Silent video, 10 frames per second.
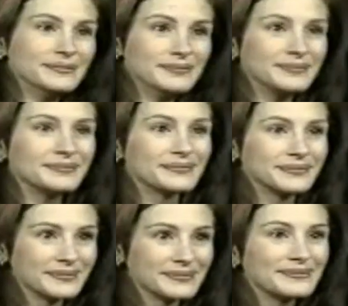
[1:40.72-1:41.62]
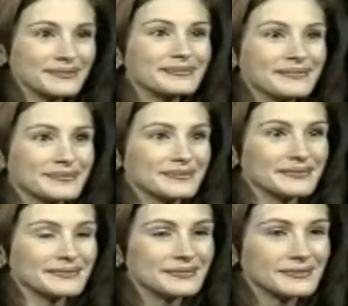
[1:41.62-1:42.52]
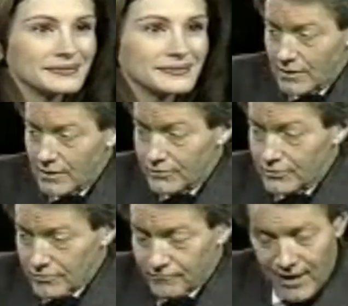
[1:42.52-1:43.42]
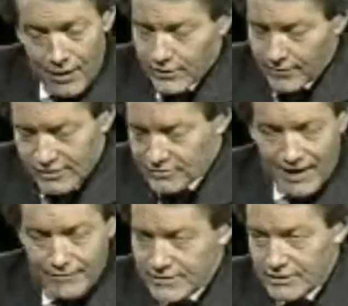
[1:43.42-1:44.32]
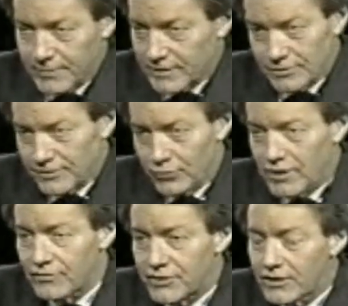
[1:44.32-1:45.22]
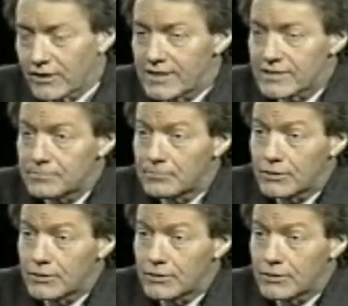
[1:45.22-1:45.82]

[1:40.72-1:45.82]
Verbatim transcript: to form his own production company and it's a five, whatever it is, five or six picture deal, whatever the deal is.